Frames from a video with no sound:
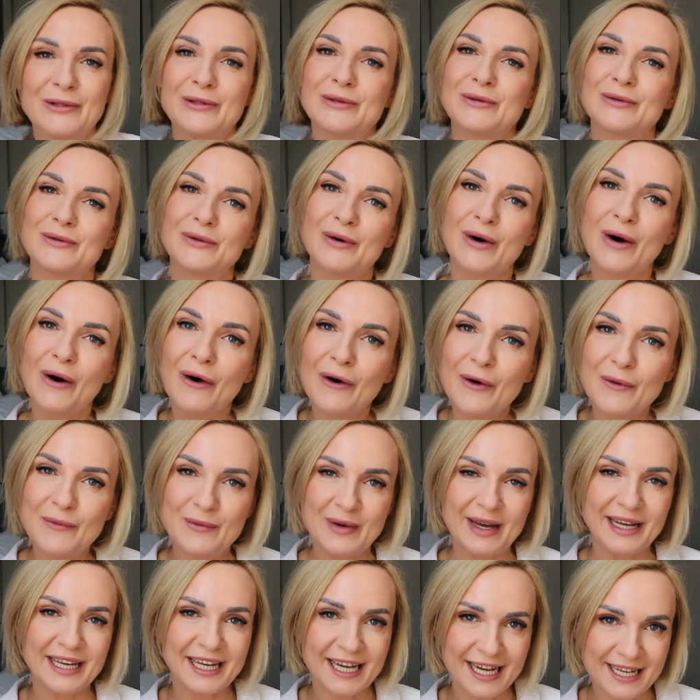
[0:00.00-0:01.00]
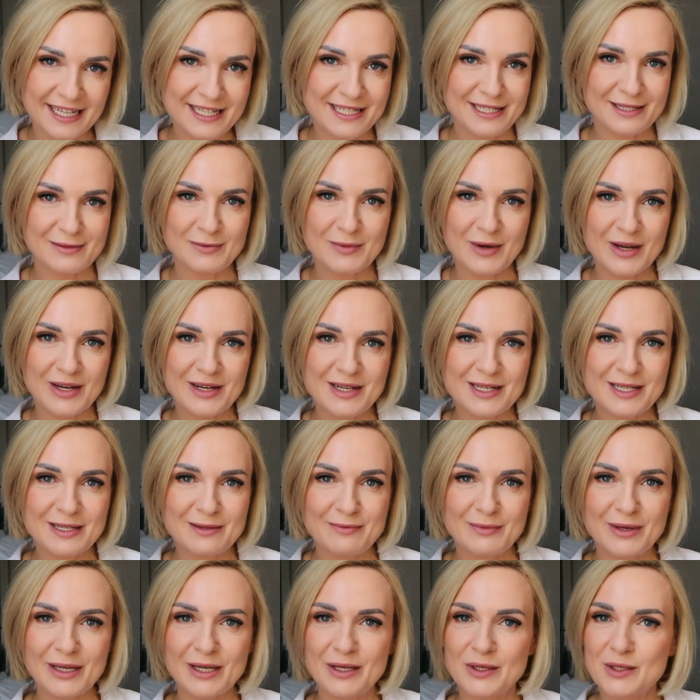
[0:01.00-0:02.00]
to all my
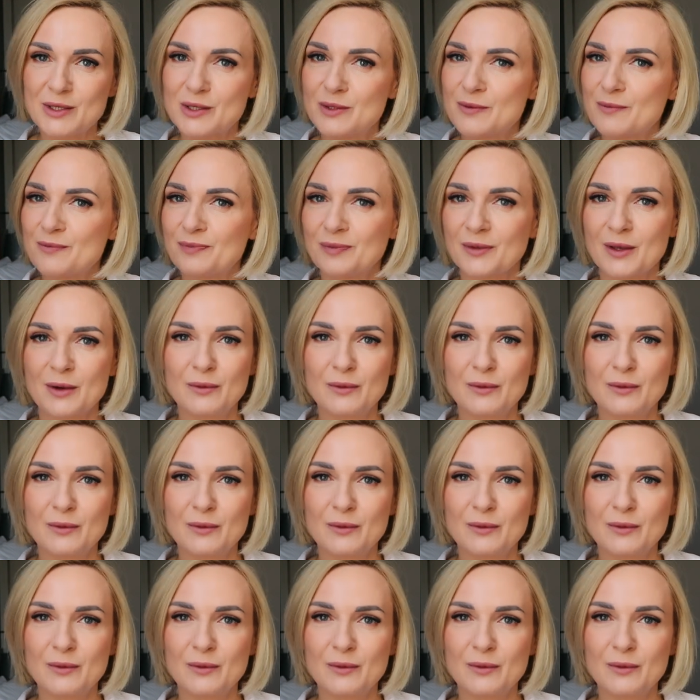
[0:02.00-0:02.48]
customers because